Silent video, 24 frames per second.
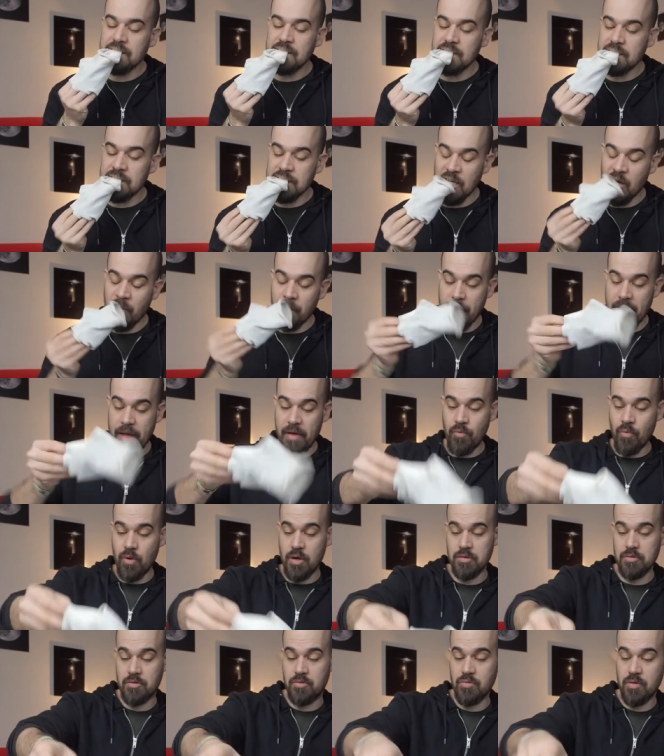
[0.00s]
You may
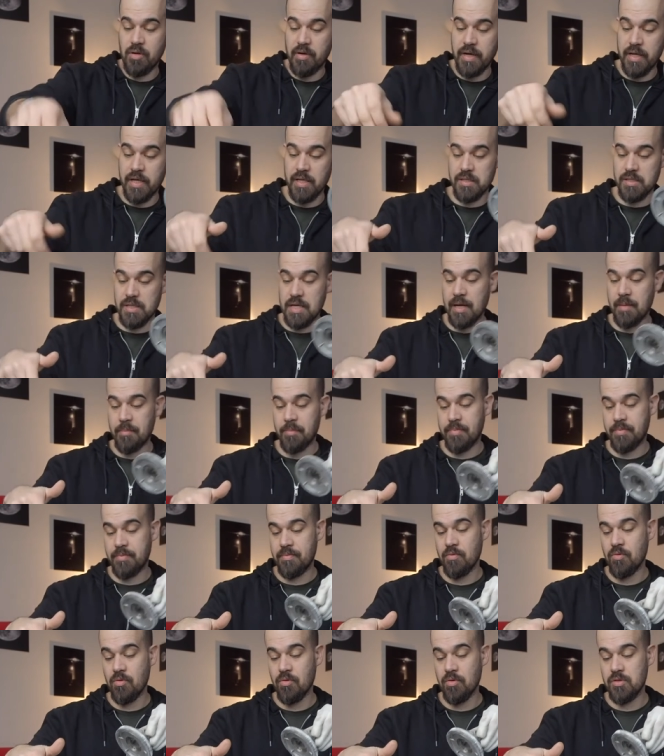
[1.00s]
want to grease up
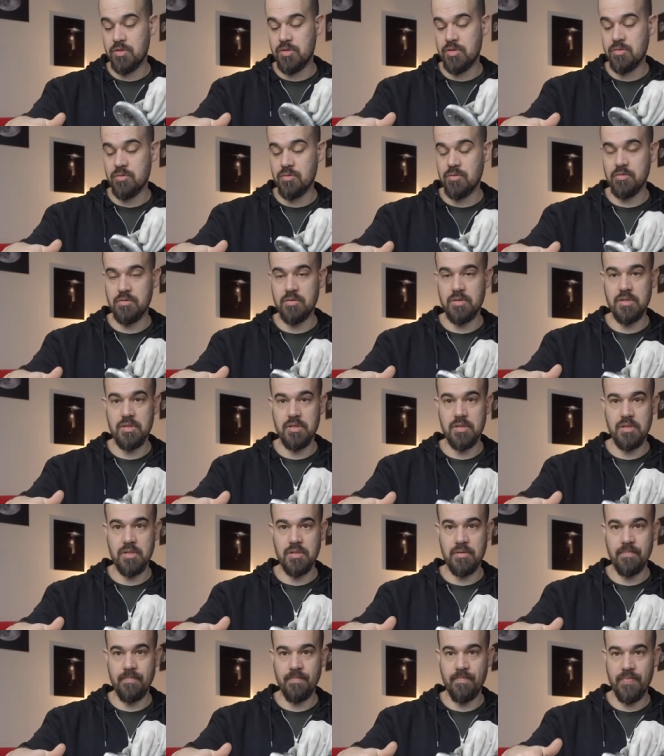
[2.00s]
also
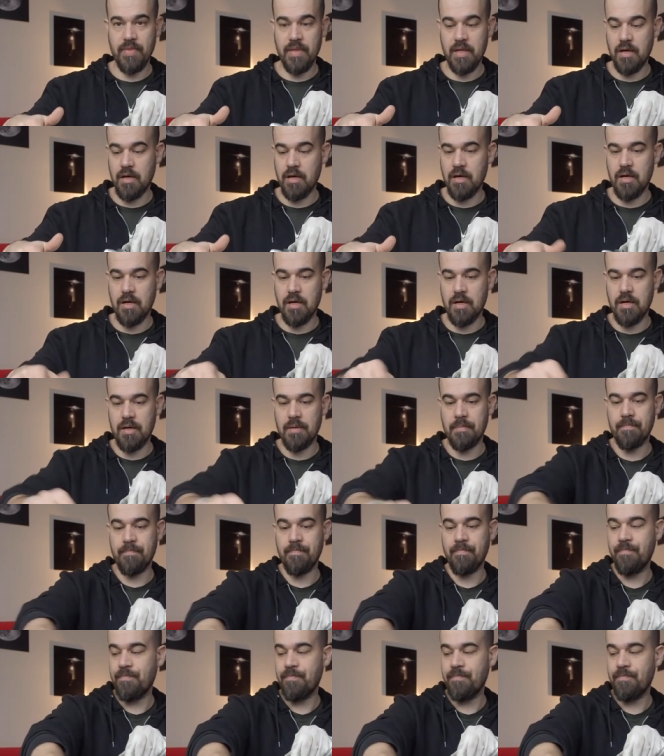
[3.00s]
the um,